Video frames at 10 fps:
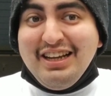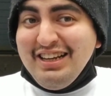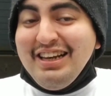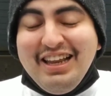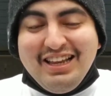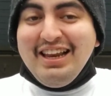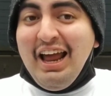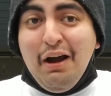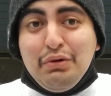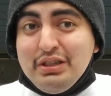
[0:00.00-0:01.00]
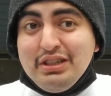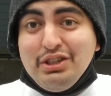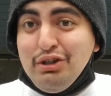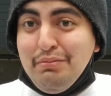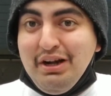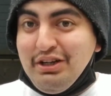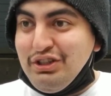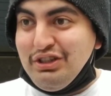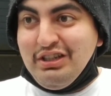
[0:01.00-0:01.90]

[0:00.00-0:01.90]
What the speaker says: that was just too much,